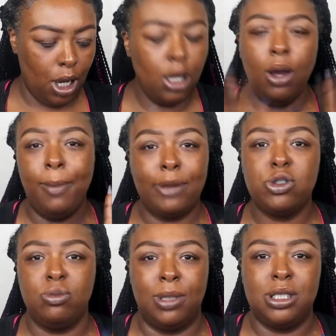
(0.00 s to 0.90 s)
No, about
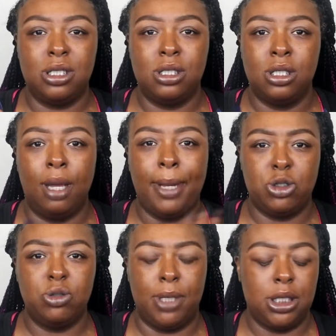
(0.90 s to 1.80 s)
2 months.
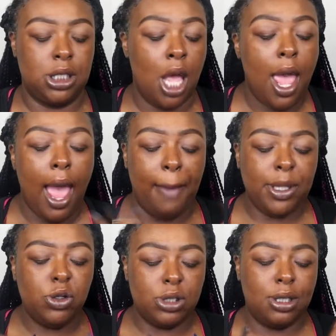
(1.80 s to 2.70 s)
I've
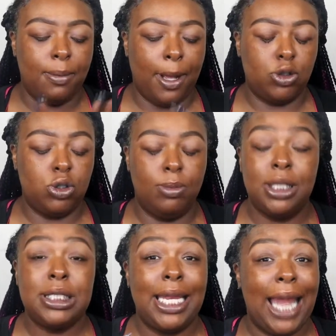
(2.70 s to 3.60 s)
been using it about 2
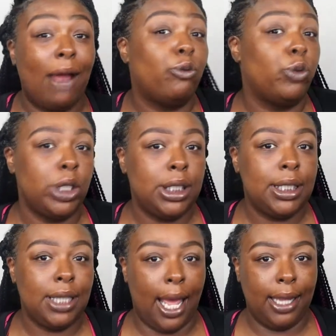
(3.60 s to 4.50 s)
months, and I really
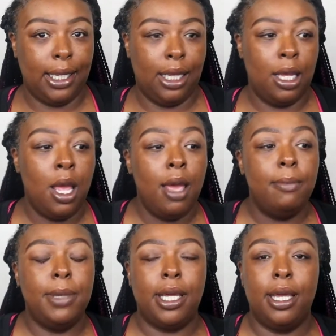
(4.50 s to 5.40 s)
like it
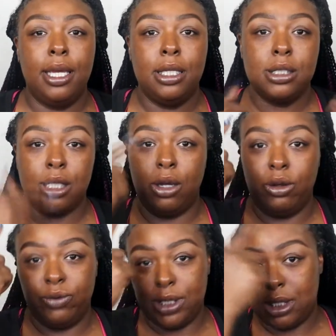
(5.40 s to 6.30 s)
because
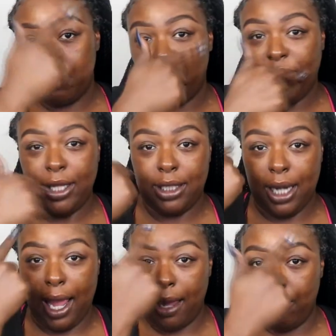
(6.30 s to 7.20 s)
of the simple fact that
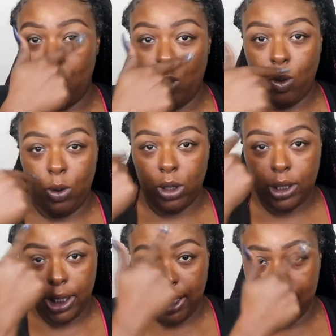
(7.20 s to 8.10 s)
I am
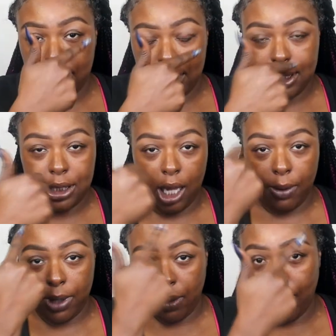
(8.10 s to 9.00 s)
oily in this
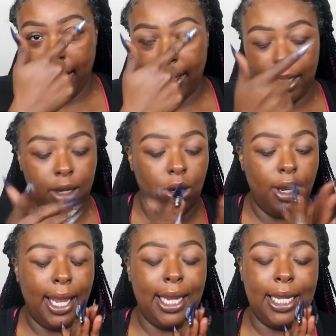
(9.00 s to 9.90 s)
area right here,
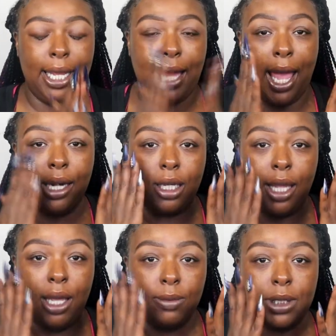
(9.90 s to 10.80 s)
and it kind of
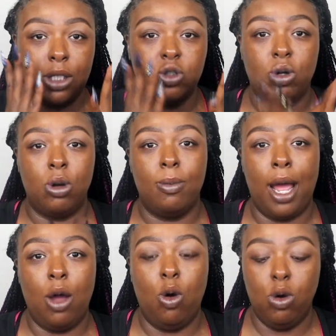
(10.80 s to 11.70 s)
helps control
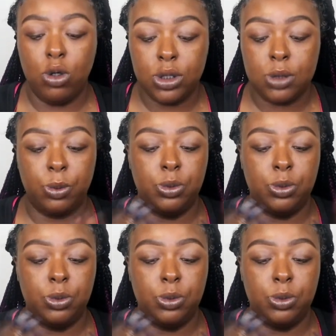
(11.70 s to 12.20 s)
my oils,